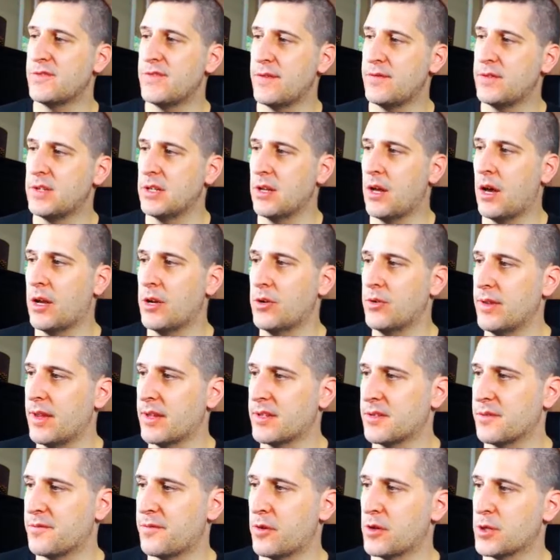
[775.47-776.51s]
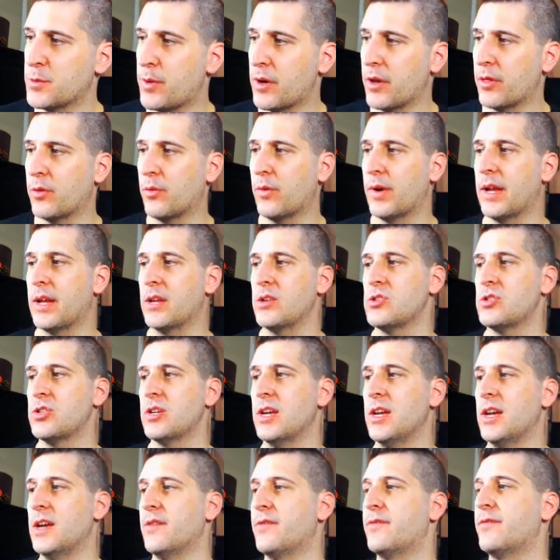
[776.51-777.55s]
1500, that's the first part of the range.
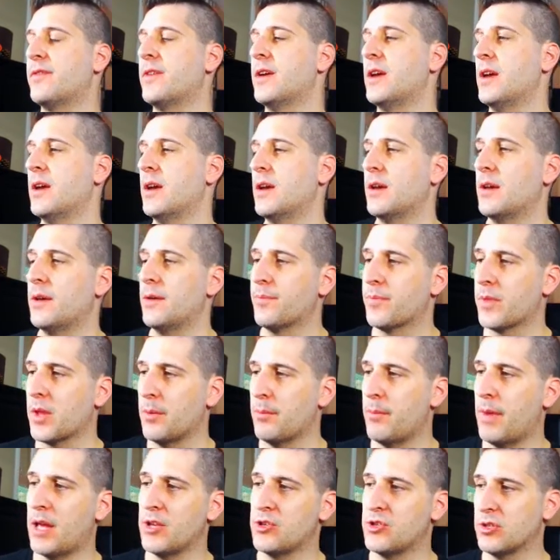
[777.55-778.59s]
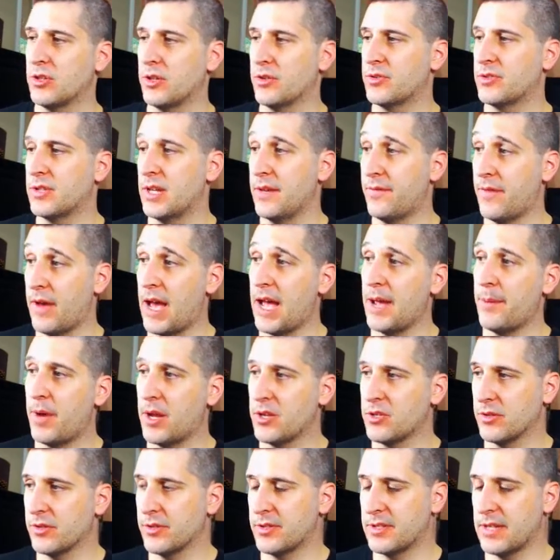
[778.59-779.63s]
If I
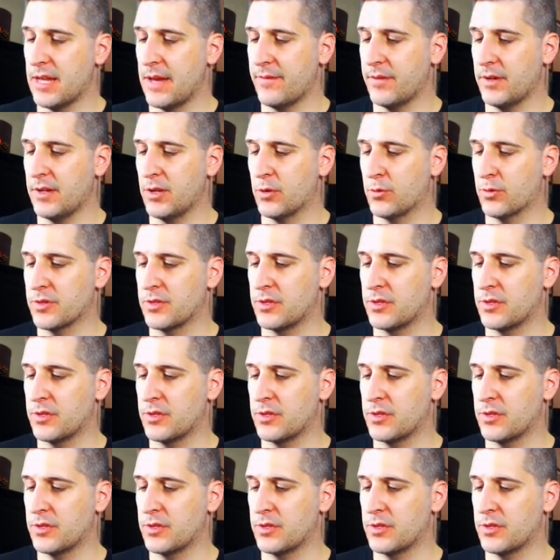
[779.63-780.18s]
modulo 7 equals